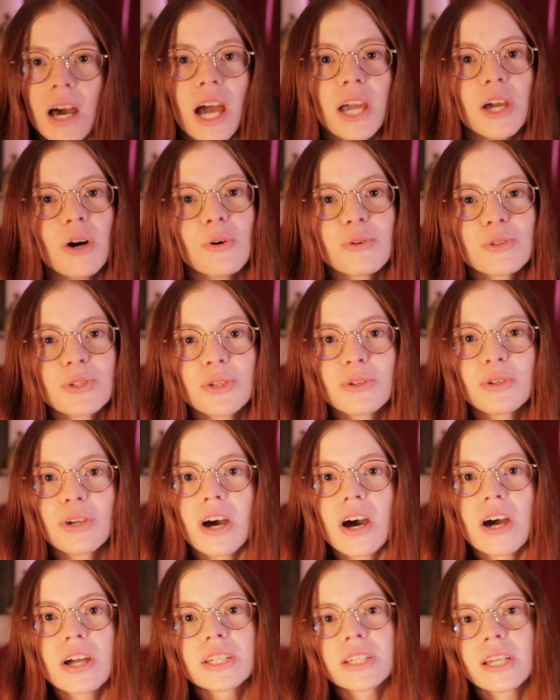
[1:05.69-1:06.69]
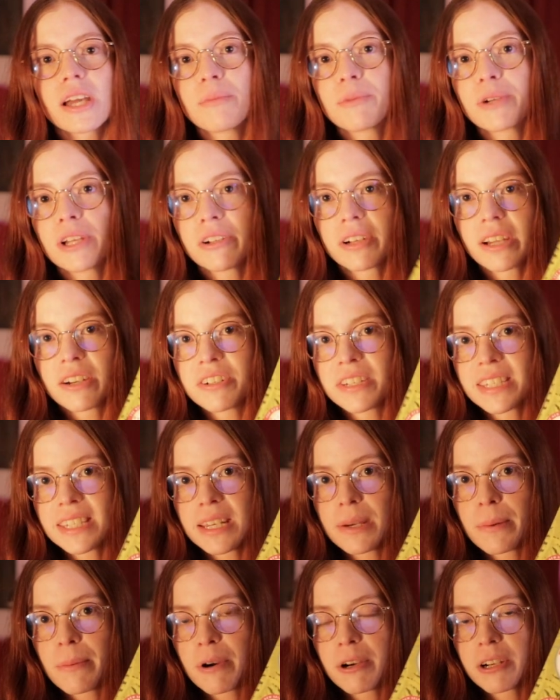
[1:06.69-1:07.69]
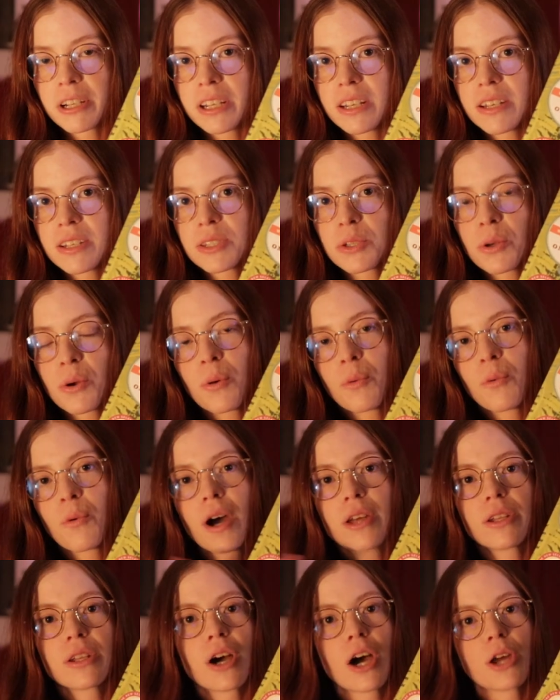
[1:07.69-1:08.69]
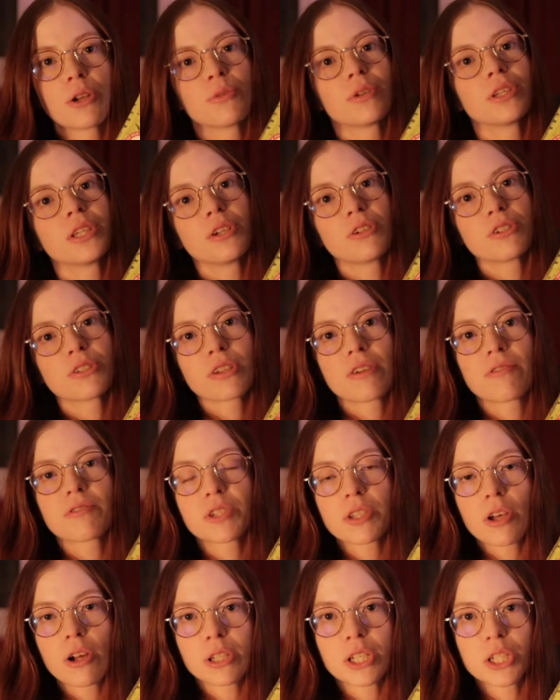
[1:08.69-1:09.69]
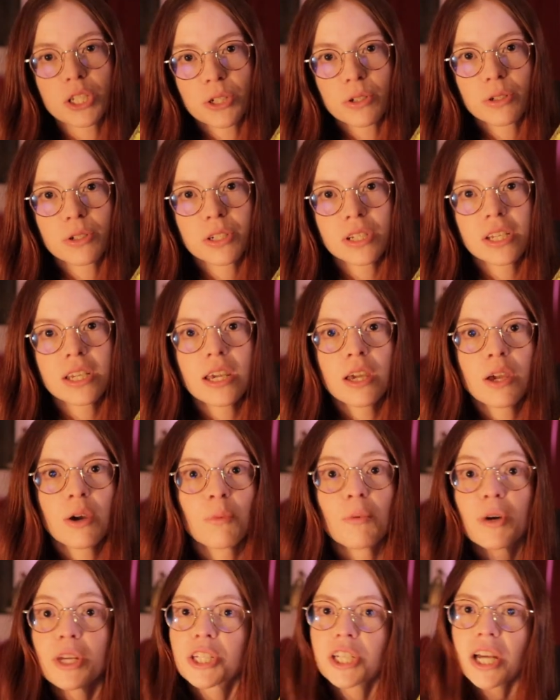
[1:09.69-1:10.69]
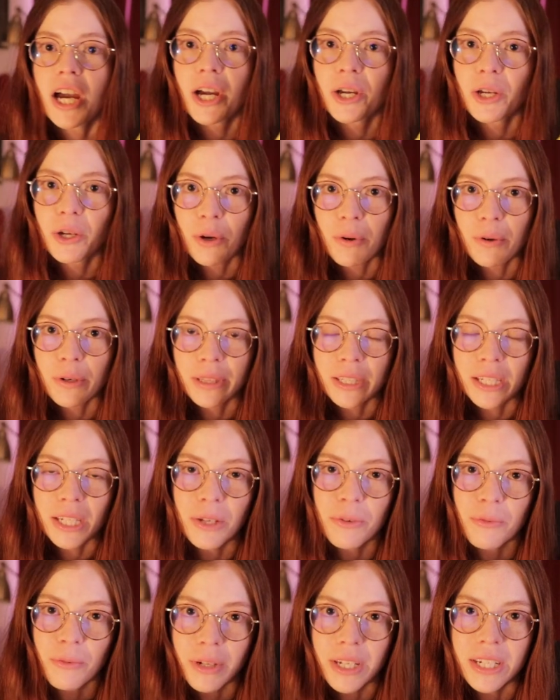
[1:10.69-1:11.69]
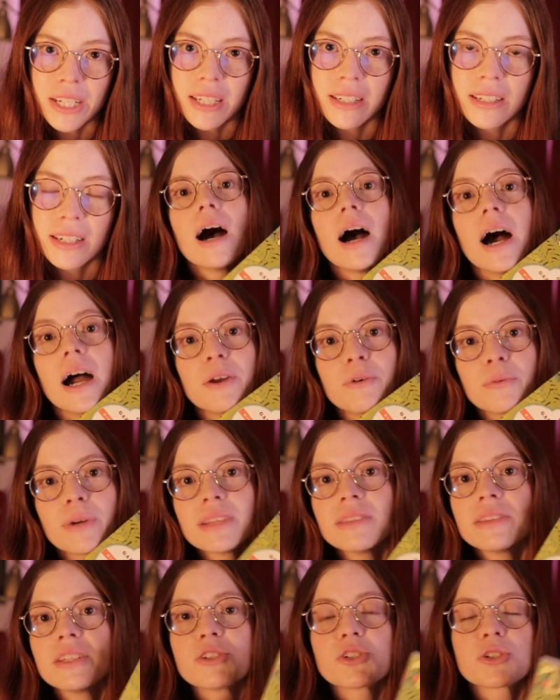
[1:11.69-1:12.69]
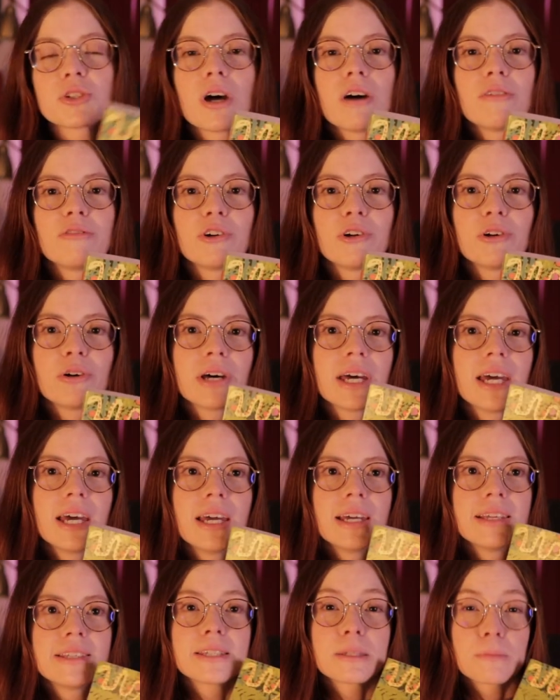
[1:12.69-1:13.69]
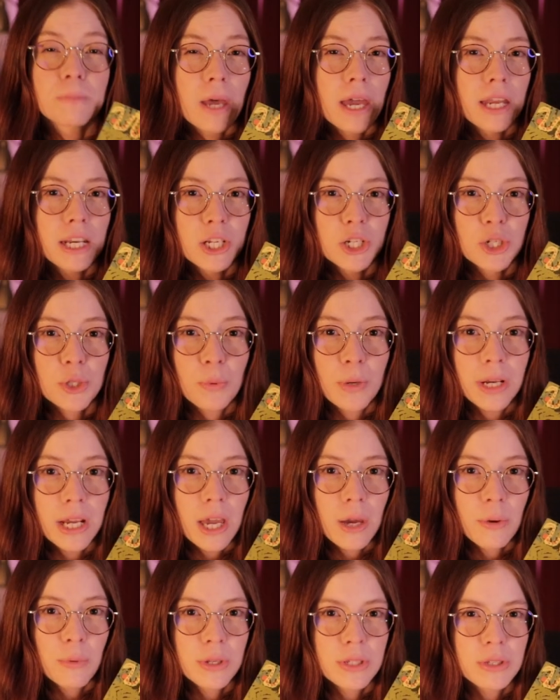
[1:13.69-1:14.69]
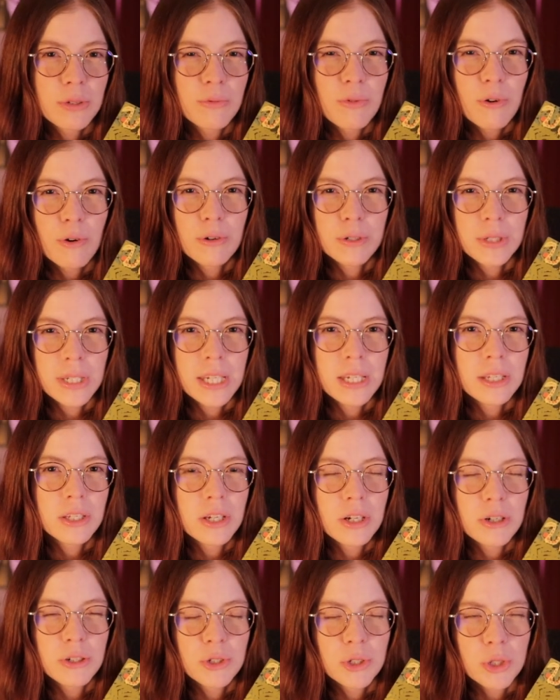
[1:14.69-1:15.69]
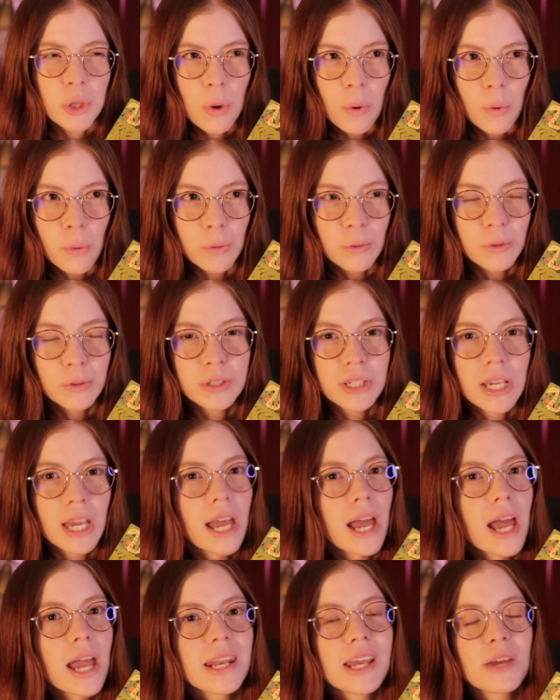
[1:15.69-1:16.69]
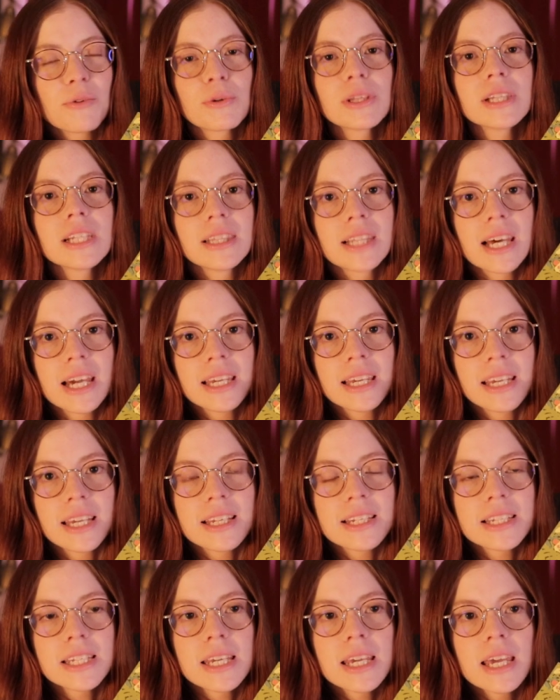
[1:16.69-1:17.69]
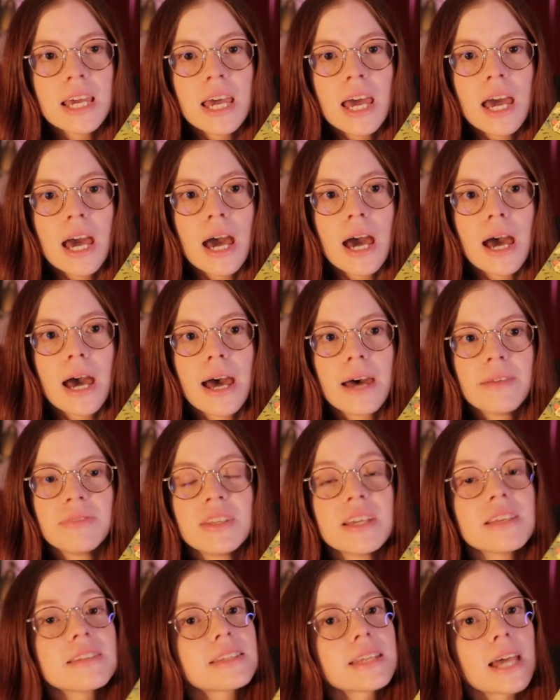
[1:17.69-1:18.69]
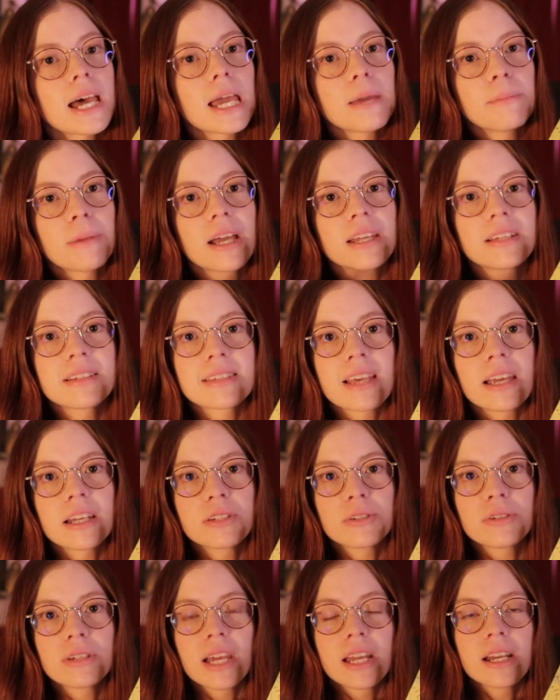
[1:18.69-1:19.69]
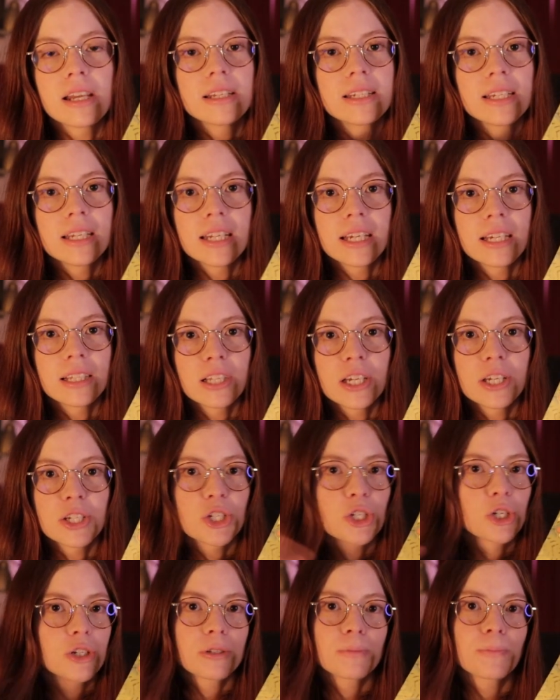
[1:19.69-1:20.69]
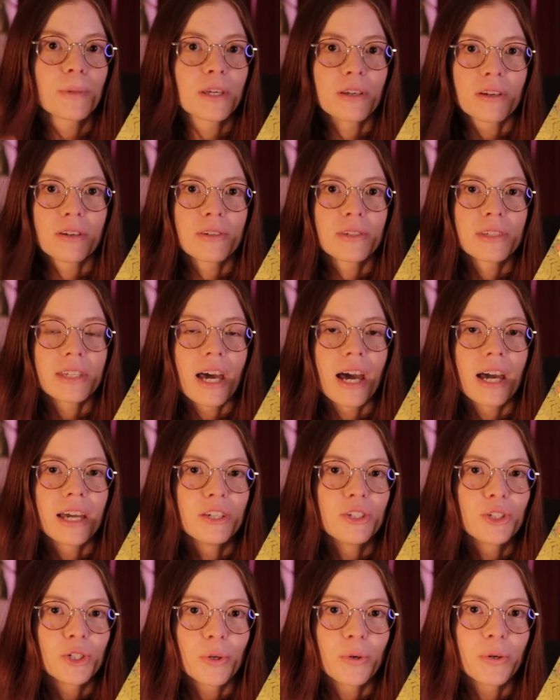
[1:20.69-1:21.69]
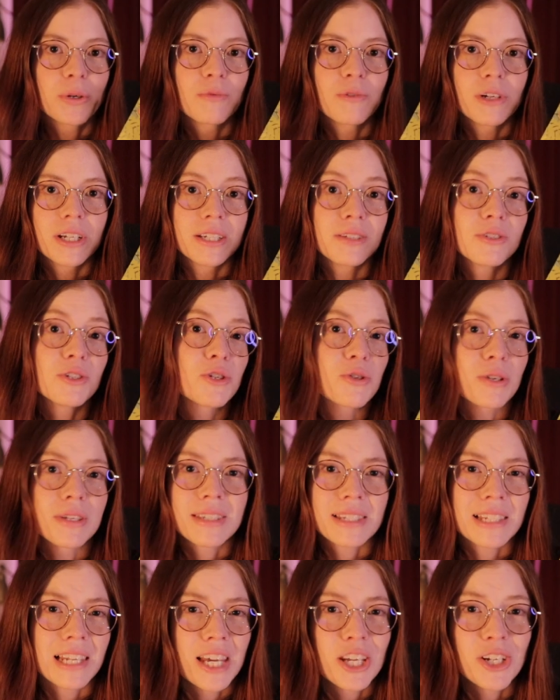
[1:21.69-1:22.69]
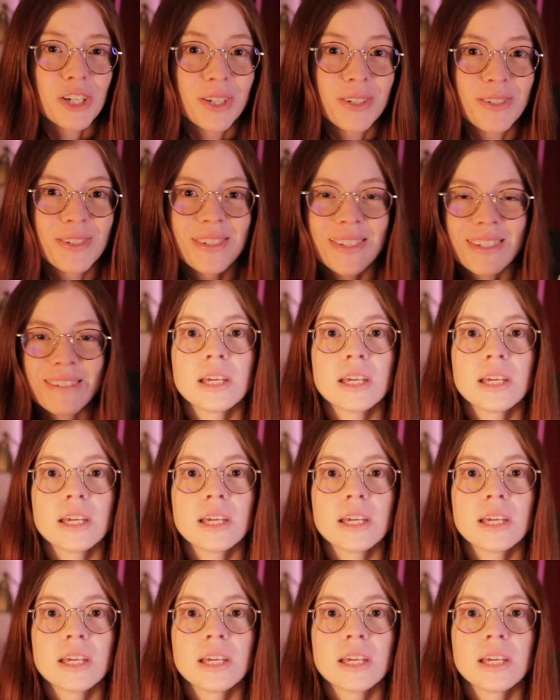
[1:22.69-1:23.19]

I also got Gabriel Garcia Marquez's 100 Years of Solitude, which I'm currently reading. I read this novel in Spanish when I was 14 years old and I really like it. This time I decided to get it in English just because I enjoy reading translations.